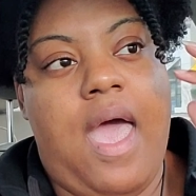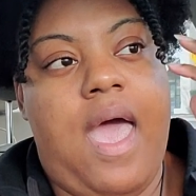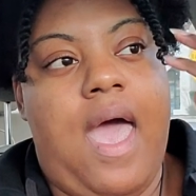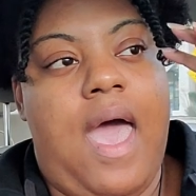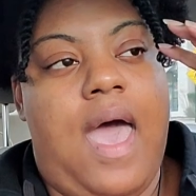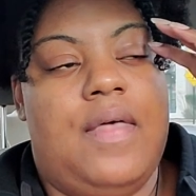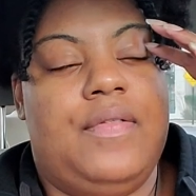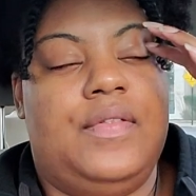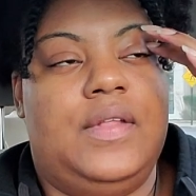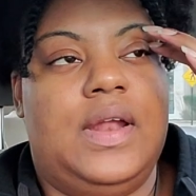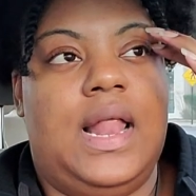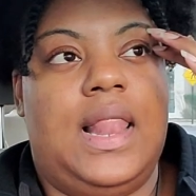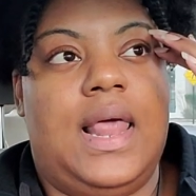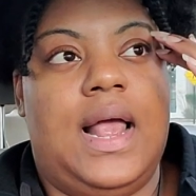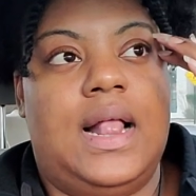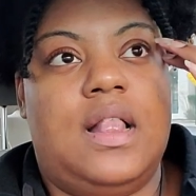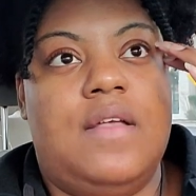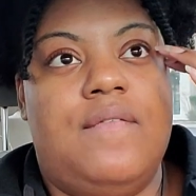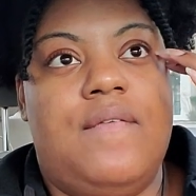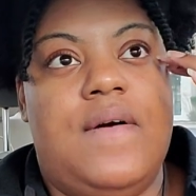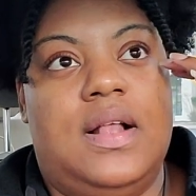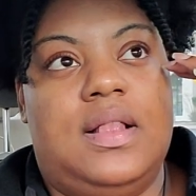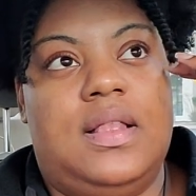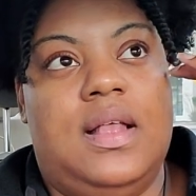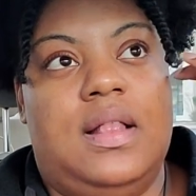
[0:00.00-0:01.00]
And then I like the
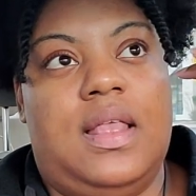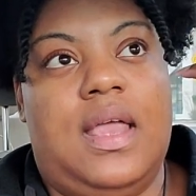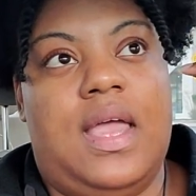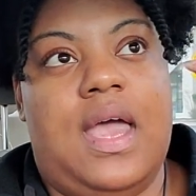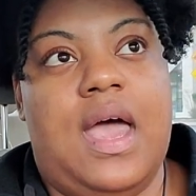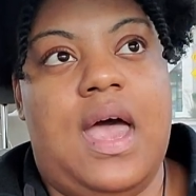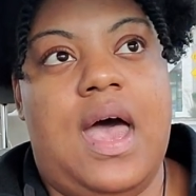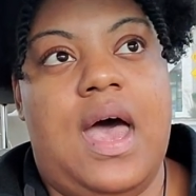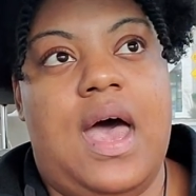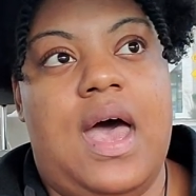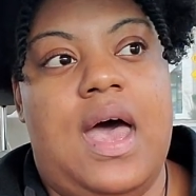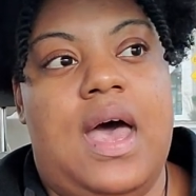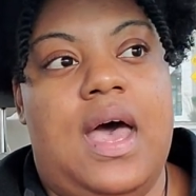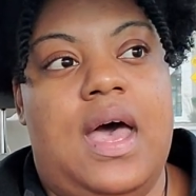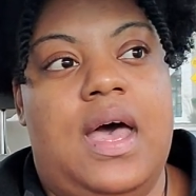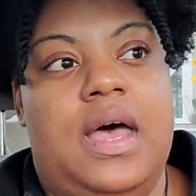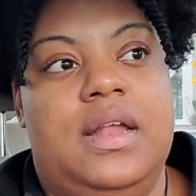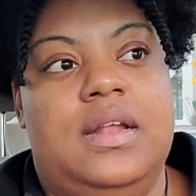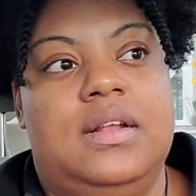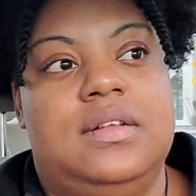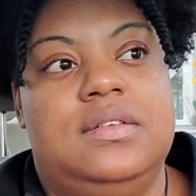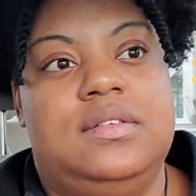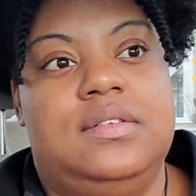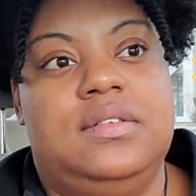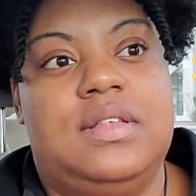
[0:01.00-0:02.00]
fact that they
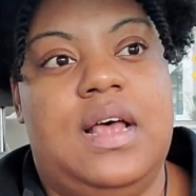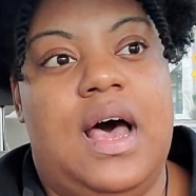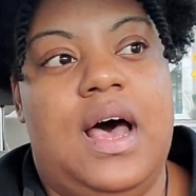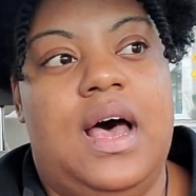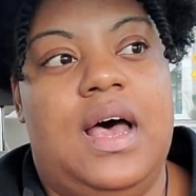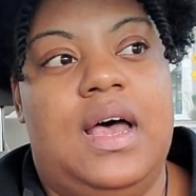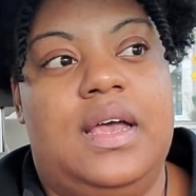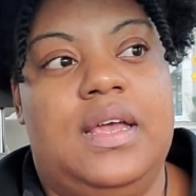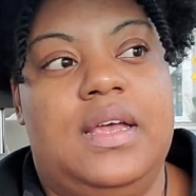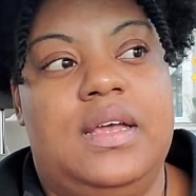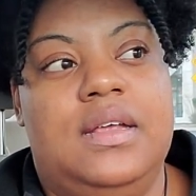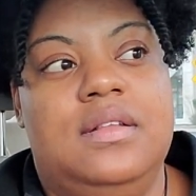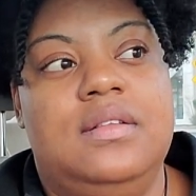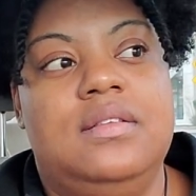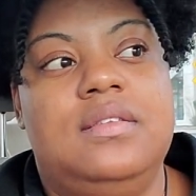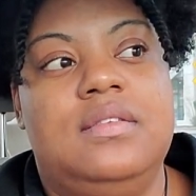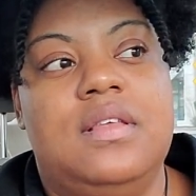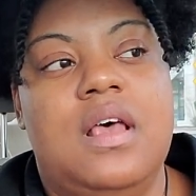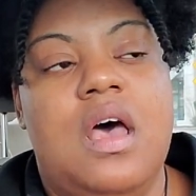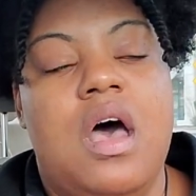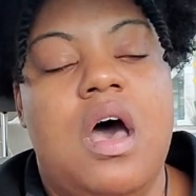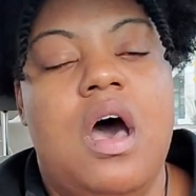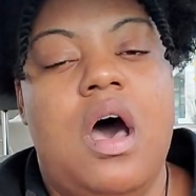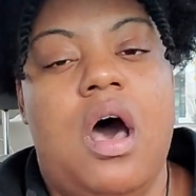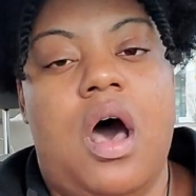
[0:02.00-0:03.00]
had sides
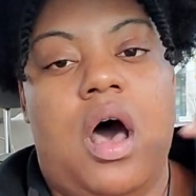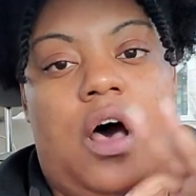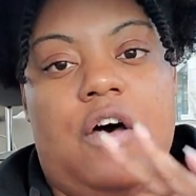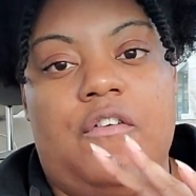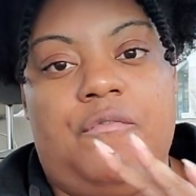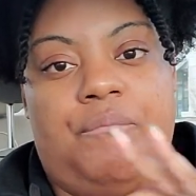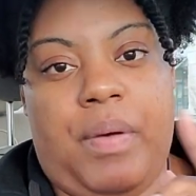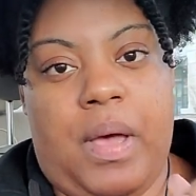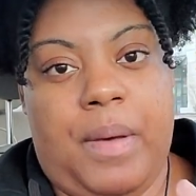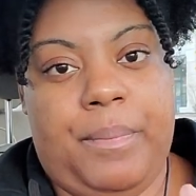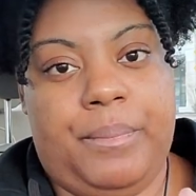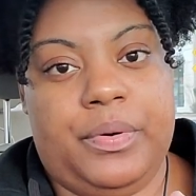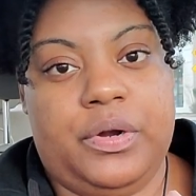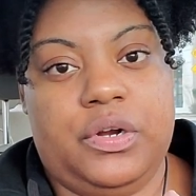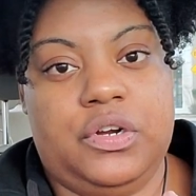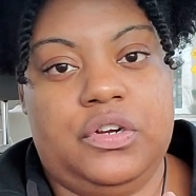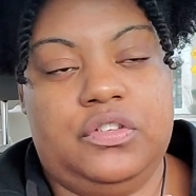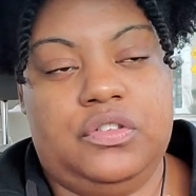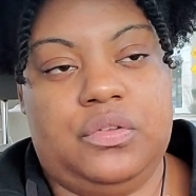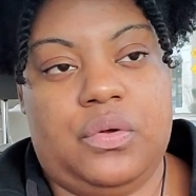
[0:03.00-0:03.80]
of peppers.